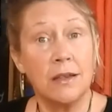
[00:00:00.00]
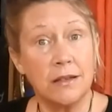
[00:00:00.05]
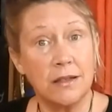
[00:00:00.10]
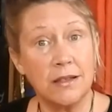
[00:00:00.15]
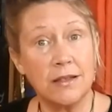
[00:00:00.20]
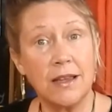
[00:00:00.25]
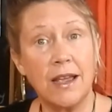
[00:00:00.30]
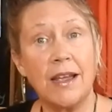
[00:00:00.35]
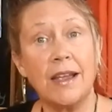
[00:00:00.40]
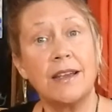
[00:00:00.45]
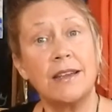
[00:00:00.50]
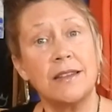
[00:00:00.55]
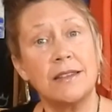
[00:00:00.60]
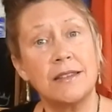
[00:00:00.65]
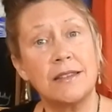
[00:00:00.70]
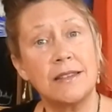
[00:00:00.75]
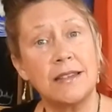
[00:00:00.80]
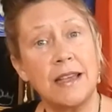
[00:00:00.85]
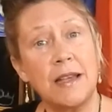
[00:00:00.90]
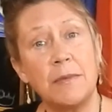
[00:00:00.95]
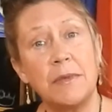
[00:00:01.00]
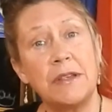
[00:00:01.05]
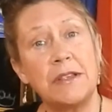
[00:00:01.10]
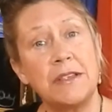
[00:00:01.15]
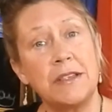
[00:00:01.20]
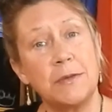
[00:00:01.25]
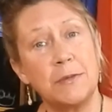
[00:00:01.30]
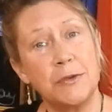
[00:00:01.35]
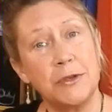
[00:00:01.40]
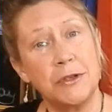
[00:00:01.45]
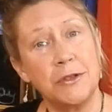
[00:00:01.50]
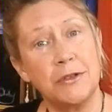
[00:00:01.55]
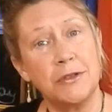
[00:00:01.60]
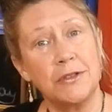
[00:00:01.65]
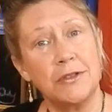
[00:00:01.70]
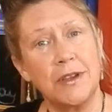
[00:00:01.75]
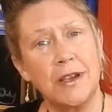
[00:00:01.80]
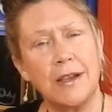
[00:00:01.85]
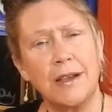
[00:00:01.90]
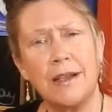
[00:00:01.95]
Today, it's Tammy Tip
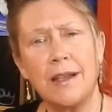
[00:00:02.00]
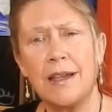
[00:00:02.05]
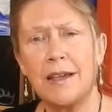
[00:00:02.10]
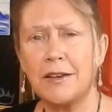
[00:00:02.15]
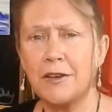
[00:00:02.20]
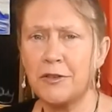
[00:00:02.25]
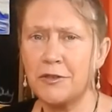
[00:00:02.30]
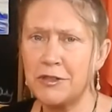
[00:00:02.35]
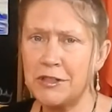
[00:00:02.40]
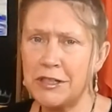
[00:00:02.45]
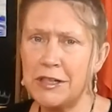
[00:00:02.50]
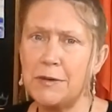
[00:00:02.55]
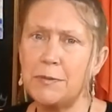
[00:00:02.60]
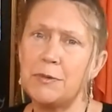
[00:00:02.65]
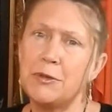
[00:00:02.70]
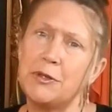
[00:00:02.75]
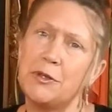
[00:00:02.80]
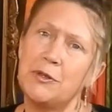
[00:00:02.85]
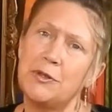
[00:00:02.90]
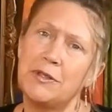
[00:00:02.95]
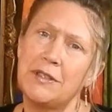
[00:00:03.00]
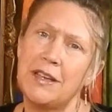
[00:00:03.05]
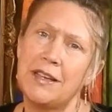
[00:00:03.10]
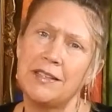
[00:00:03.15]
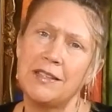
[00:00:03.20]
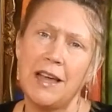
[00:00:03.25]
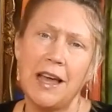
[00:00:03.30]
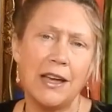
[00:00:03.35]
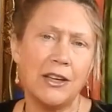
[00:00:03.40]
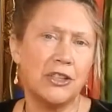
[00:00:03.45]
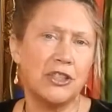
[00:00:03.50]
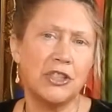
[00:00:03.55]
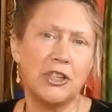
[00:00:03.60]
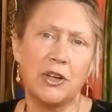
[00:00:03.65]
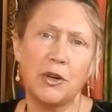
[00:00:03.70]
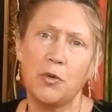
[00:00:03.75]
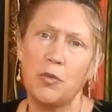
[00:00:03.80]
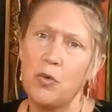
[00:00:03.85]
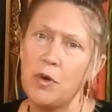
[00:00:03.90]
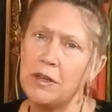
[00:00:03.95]
Tuesday, and on Tip Tuesdays, I
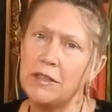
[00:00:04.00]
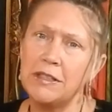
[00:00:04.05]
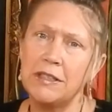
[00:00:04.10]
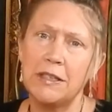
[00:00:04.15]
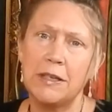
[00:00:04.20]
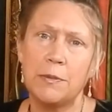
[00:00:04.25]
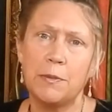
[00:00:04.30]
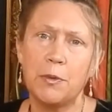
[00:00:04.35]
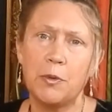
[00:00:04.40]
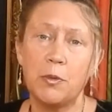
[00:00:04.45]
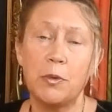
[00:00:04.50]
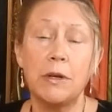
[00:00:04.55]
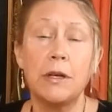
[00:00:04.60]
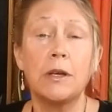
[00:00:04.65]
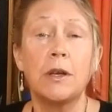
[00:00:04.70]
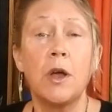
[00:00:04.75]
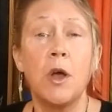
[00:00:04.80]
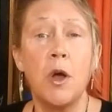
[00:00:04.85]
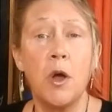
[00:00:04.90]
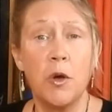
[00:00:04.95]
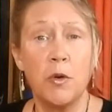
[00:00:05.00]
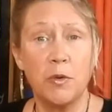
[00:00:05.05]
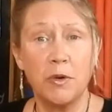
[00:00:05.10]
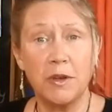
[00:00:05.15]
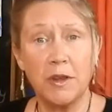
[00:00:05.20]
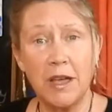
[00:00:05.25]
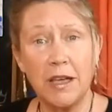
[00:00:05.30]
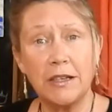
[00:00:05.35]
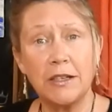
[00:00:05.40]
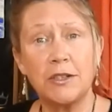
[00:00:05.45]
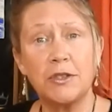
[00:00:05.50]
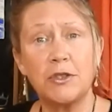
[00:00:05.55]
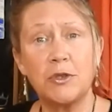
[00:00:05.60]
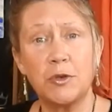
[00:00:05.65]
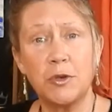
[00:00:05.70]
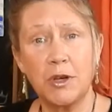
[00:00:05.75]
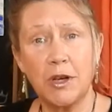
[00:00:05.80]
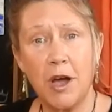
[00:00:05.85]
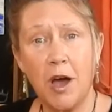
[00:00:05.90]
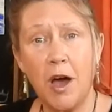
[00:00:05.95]
share one tip a week related
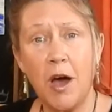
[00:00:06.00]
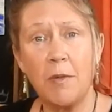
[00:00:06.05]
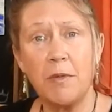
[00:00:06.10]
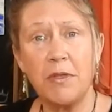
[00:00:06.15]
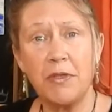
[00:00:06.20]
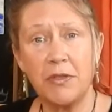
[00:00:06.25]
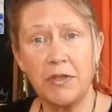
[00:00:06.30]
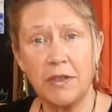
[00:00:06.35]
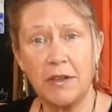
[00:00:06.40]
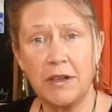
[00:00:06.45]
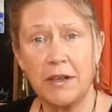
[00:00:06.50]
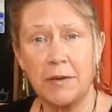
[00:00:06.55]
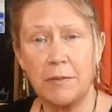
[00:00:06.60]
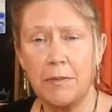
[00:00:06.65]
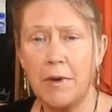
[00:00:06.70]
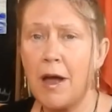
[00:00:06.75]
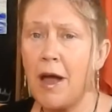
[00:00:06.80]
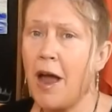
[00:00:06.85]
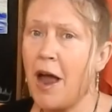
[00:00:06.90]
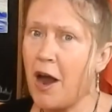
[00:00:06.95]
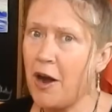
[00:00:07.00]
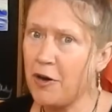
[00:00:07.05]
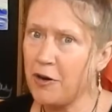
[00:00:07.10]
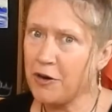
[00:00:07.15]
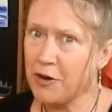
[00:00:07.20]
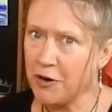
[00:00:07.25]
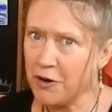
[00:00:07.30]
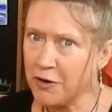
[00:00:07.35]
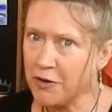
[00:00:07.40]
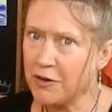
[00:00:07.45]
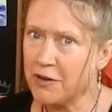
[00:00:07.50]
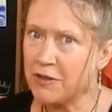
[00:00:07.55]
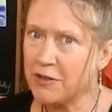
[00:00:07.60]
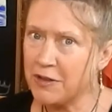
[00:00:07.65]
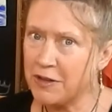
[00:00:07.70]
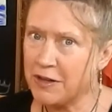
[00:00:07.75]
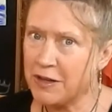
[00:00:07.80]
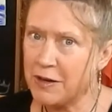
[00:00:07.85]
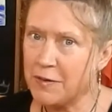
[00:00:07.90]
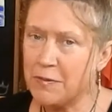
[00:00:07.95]
to a common theme. Our current
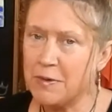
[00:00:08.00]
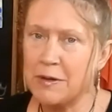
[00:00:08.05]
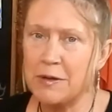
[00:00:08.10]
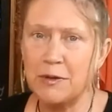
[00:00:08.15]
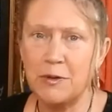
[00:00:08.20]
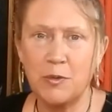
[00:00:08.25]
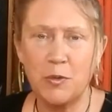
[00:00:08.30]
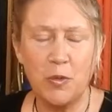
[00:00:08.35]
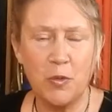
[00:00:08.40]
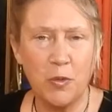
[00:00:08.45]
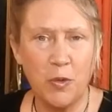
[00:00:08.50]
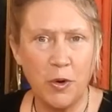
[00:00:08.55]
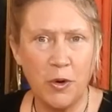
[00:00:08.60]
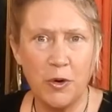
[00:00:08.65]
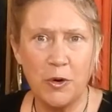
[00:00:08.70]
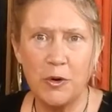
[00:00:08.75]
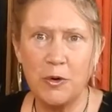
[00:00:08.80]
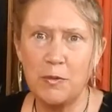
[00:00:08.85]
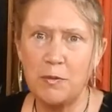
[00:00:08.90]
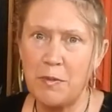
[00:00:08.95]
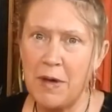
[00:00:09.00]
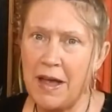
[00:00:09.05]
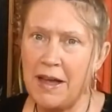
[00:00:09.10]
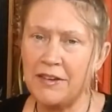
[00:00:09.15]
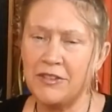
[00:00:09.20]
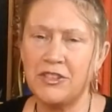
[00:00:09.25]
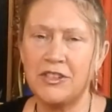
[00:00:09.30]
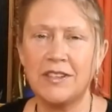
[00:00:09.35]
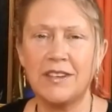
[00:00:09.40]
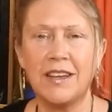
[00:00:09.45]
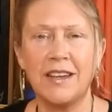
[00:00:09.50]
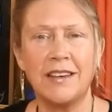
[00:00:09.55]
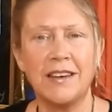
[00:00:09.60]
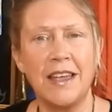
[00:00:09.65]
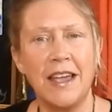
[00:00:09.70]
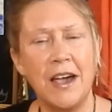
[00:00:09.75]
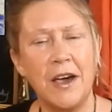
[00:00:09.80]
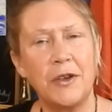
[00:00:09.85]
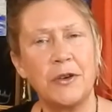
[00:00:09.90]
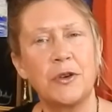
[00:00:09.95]
theme is word magic
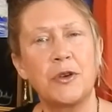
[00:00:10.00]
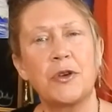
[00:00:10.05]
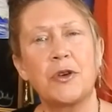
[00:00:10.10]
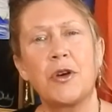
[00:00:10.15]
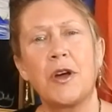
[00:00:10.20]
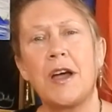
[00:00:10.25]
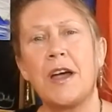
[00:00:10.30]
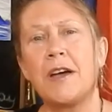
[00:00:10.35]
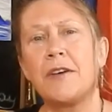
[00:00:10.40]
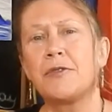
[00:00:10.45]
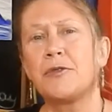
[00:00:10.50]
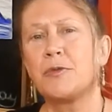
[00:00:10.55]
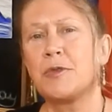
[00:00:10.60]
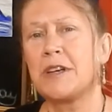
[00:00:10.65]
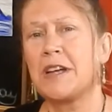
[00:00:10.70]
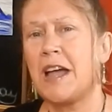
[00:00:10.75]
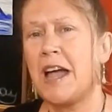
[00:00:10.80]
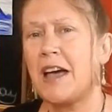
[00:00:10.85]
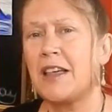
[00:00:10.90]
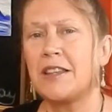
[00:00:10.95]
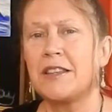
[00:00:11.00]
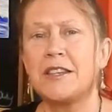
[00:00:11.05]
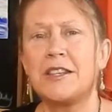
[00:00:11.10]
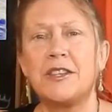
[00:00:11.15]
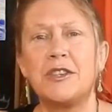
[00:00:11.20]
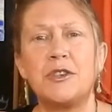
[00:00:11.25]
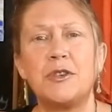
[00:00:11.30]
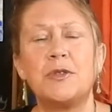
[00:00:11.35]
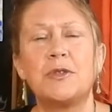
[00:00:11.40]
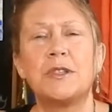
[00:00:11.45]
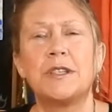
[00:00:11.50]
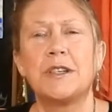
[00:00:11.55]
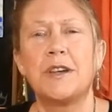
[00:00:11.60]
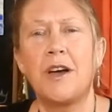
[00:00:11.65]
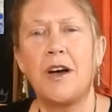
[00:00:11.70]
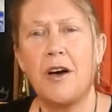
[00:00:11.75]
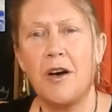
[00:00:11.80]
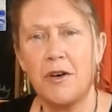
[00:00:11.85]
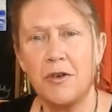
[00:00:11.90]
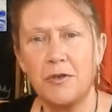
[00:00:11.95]
and how to craft reality using
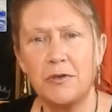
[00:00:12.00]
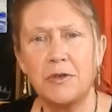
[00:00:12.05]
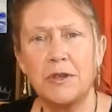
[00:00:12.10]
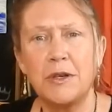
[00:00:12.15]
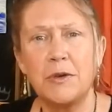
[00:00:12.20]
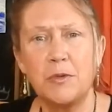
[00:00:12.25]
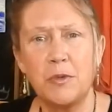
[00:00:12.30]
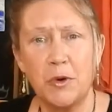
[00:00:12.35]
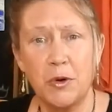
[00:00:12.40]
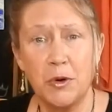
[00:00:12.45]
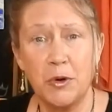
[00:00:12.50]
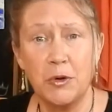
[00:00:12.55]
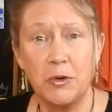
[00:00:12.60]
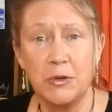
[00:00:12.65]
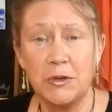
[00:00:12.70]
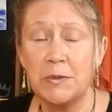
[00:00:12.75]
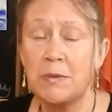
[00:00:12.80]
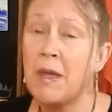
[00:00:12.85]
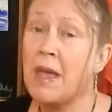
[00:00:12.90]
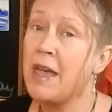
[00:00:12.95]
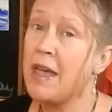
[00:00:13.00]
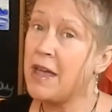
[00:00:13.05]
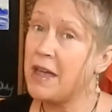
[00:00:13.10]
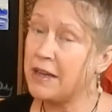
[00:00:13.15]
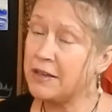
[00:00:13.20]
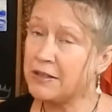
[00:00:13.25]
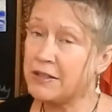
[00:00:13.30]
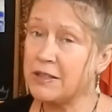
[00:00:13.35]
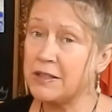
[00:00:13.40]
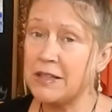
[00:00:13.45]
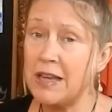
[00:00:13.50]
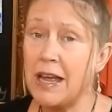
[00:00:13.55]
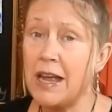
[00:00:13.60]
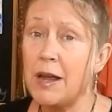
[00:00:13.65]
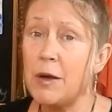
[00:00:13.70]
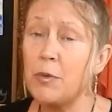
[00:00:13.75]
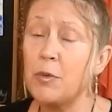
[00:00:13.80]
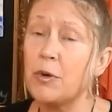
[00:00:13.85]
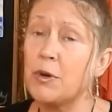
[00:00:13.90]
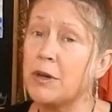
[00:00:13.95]
only words. And
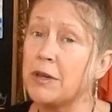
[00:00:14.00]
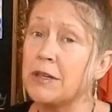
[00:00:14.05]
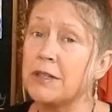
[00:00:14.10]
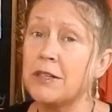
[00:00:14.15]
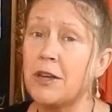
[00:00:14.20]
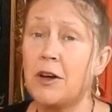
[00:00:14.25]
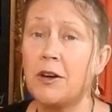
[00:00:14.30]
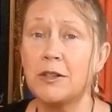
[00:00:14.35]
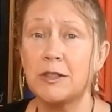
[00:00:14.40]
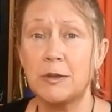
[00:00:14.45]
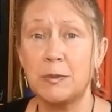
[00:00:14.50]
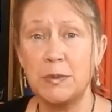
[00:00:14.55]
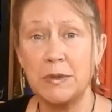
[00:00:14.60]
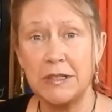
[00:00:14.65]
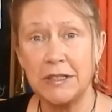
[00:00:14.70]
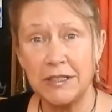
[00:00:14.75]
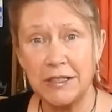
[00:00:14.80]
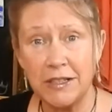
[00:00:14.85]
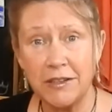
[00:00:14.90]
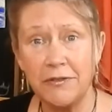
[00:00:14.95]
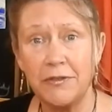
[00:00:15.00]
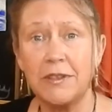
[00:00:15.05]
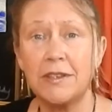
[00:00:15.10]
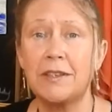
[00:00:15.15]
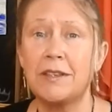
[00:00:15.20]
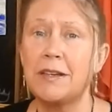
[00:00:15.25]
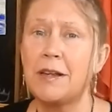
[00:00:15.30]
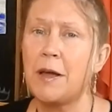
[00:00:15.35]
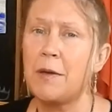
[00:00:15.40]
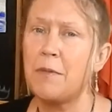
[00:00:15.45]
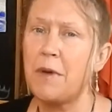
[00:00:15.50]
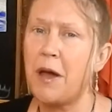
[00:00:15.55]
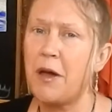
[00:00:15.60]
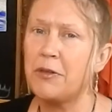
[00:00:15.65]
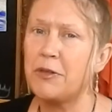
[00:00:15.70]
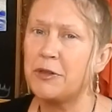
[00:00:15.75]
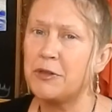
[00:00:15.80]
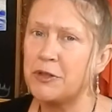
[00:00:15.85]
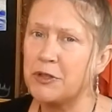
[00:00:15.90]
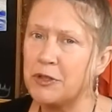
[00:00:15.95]
today, we're going to talk specifically
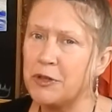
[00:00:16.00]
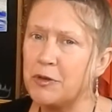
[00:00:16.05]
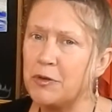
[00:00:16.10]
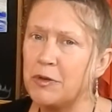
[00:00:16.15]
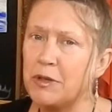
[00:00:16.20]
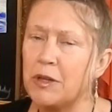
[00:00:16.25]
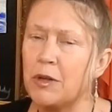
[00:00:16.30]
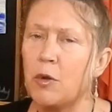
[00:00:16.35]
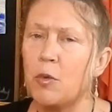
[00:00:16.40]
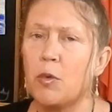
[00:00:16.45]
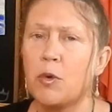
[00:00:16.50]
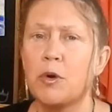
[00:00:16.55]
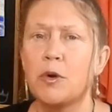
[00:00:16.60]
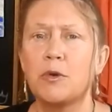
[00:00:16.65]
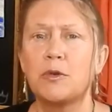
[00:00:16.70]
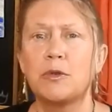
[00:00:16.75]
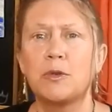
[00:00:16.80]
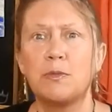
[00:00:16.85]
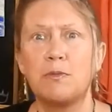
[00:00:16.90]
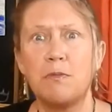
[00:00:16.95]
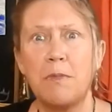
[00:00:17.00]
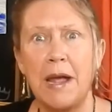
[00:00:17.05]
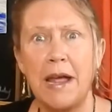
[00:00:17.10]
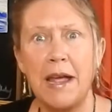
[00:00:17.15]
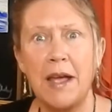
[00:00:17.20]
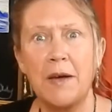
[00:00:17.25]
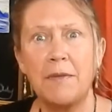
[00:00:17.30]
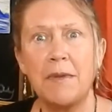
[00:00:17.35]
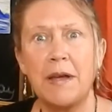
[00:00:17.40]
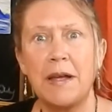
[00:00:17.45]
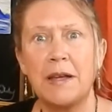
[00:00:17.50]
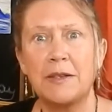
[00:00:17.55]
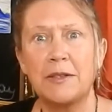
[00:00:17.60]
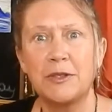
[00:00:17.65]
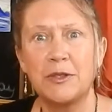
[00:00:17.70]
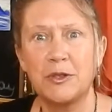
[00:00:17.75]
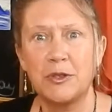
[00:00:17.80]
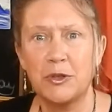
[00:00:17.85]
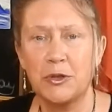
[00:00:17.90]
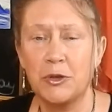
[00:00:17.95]
about the two little words, ma'am
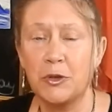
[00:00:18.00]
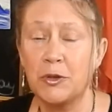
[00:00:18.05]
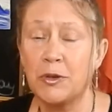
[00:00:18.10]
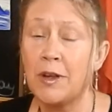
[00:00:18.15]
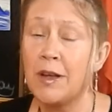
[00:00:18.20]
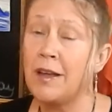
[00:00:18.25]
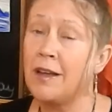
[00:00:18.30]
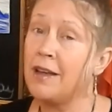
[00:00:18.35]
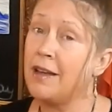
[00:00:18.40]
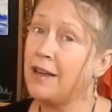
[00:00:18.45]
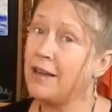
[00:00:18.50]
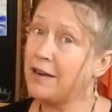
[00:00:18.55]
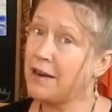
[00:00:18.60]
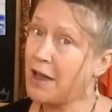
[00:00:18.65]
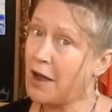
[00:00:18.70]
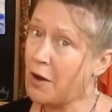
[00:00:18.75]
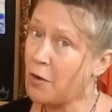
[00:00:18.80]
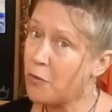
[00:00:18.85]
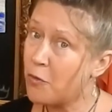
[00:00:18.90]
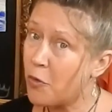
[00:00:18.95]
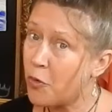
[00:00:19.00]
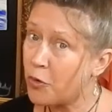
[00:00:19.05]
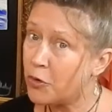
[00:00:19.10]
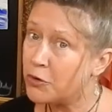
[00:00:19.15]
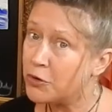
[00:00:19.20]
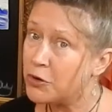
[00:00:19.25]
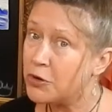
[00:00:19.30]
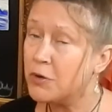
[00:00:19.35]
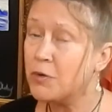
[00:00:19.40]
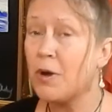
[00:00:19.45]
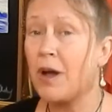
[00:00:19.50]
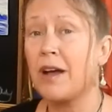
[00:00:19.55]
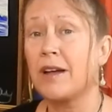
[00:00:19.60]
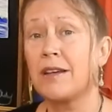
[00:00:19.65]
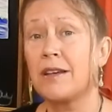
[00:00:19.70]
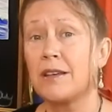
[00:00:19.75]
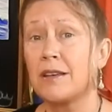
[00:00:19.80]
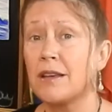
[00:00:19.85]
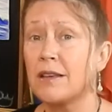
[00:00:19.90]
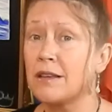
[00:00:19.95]
and sir. And I warn you, I
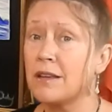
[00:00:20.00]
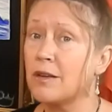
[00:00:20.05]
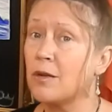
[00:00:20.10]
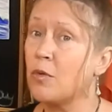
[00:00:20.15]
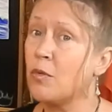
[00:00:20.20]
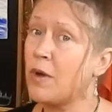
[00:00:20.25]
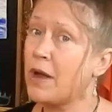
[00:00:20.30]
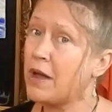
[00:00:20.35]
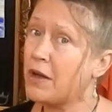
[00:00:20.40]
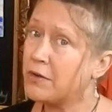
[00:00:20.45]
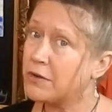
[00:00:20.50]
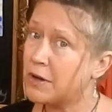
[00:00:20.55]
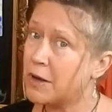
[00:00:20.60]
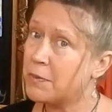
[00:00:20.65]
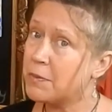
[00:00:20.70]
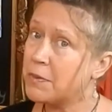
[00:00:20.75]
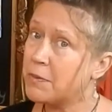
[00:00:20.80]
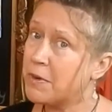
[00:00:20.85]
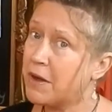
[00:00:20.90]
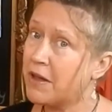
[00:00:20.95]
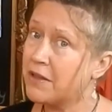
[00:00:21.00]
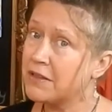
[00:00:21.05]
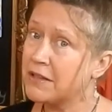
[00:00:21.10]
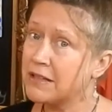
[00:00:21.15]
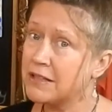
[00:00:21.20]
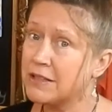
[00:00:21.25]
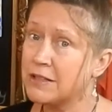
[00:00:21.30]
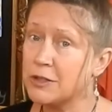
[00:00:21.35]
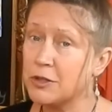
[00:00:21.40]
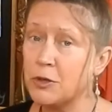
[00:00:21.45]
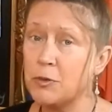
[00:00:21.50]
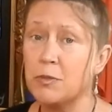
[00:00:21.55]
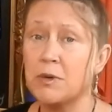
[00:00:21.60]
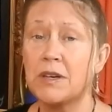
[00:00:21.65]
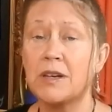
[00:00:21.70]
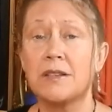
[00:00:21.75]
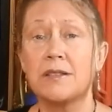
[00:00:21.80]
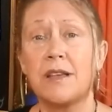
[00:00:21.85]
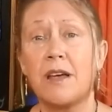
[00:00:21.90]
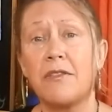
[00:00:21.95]
get a little wound up about these two
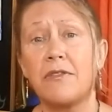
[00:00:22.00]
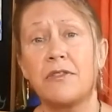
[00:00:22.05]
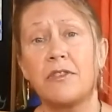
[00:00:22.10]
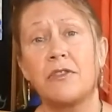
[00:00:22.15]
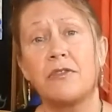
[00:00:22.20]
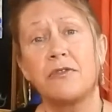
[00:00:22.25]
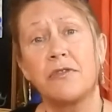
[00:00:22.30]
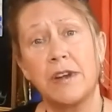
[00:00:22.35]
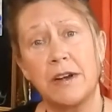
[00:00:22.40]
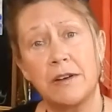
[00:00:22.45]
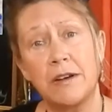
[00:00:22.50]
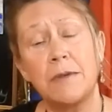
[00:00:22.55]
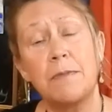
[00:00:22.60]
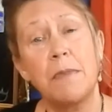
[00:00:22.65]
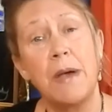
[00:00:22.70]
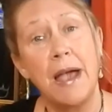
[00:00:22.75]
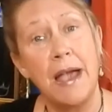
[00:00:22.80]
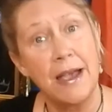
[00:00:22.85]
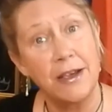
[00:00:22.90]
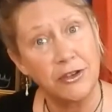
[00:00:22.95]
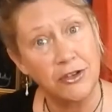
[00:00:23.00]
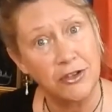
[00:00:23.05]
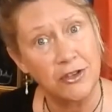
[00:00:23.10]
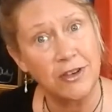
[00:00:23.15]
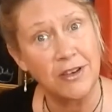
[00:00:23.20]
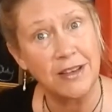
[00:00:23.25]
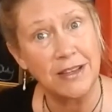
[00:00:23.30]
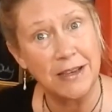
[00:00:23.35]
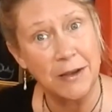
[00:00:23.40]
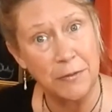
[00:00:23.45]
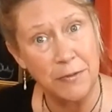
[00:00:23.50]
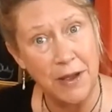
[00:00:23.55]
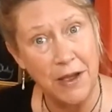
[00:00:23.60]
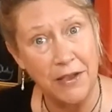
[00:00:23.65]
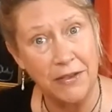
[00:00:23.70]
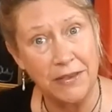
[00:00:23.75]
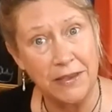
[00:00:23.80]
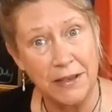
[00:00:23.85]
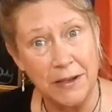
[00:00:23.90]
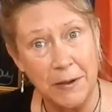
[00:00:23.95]
because I feel very passionately
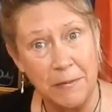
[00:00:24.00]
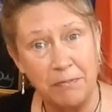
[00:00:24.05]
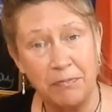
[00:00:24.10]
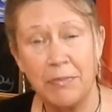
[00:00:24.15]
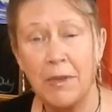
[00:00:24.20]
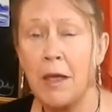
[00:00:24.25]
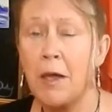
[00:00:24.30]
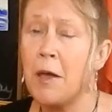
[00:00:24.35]
about them.